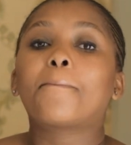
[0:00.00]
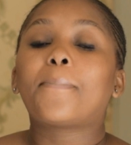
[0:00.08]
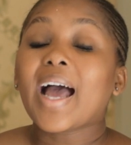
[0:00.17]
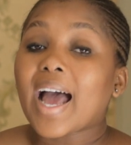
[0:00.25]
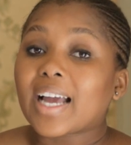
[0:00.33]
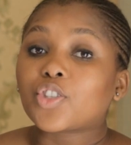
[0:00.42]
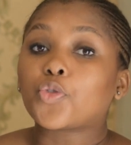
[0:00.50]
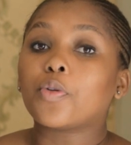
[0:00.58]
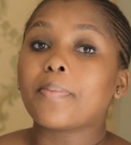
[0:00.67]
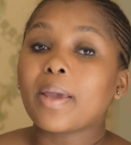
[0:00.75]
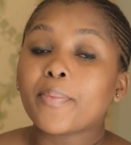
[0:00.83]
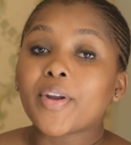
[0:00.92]
But
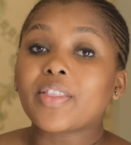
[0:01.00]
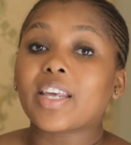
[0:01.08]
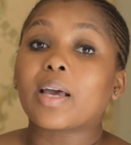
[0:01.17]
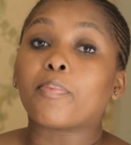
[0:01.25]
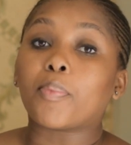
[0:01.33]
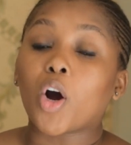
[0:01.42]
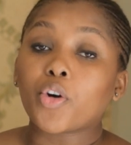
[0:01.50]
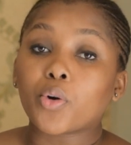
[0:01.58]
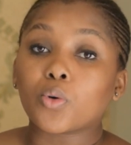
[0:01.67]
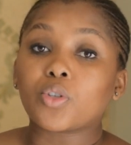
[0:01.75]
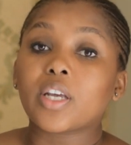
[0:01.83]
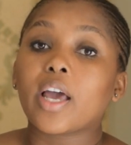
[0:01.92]
remembering that I
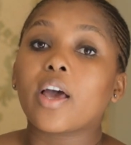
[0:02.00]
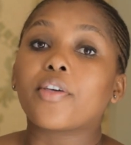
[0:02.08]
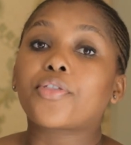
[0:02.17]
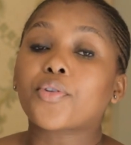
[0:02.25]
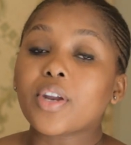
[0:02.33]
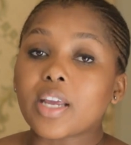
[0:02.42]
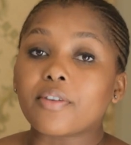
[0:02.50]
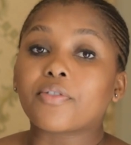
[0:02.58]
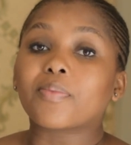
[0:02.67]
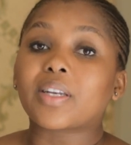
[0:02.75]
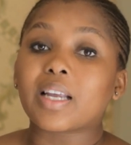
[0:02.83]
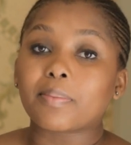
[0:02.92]
borrowed a 3
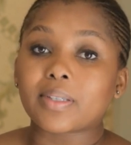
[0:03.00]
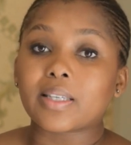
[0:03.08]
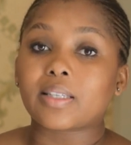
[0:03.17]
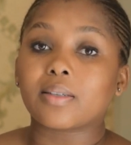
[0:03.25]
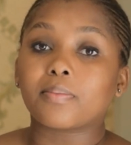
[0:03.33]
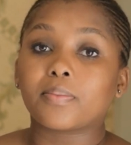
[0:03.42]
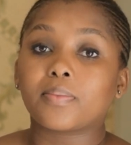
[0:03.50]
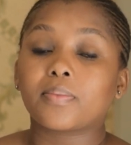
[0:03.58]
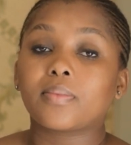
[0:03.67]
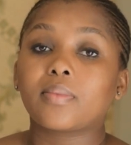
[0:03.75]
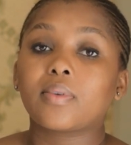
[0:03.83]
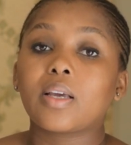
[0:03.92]
from the number system
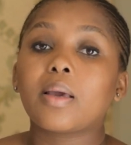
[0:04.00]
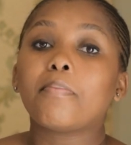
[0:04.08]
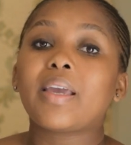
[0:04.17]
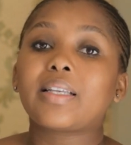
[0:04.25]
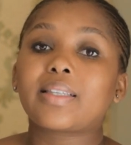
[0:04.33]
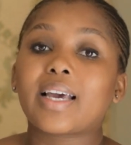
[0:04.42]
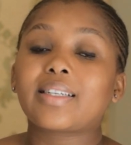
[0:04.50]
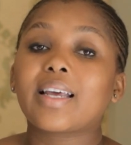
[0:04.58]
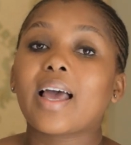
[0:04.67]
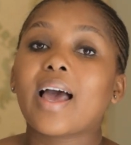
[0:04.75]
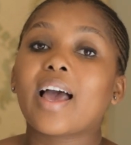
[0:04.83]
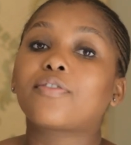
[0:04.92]
means that
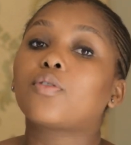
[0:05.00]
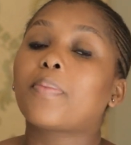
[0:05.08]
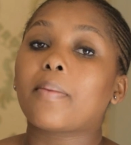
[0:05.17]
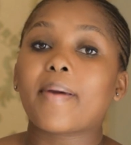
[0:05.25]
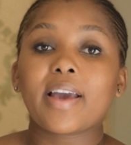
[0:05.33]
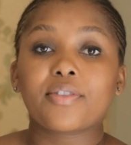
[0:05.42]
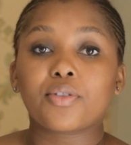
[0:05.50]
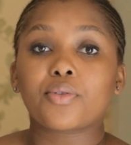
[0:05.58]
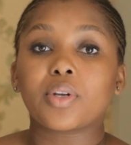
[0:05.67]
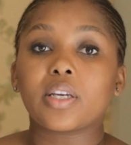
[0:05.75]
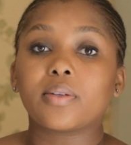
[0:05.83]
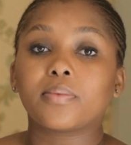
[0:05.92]
I have to pay back the
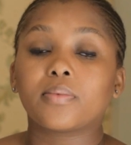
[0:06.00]
3.